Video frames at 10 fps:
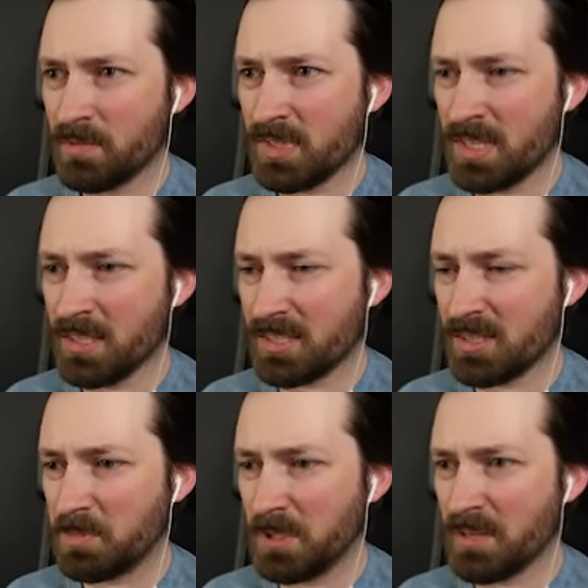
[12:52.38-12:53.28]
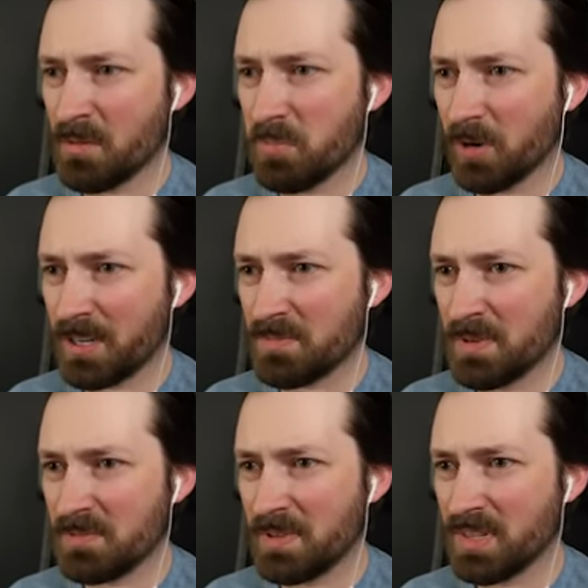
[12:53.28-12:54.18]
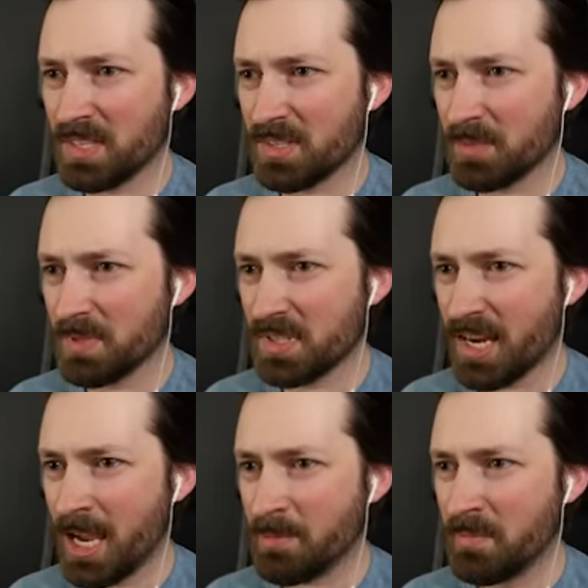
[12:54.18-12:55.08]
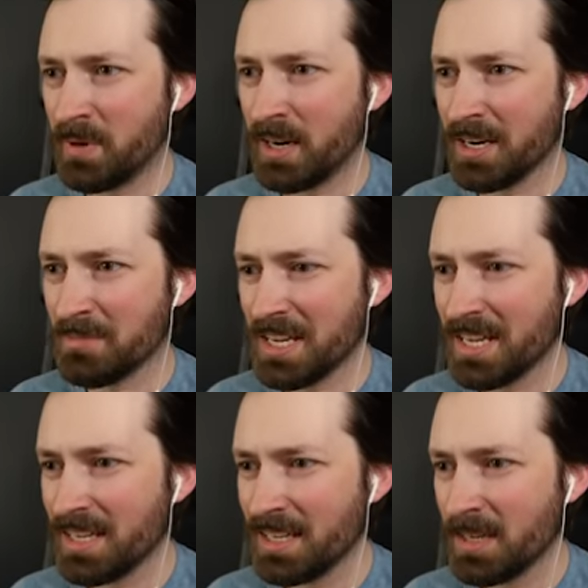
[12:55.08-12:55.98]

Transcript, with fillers: Seeing that split in the bricks makes me think that something's gonna happen behind me.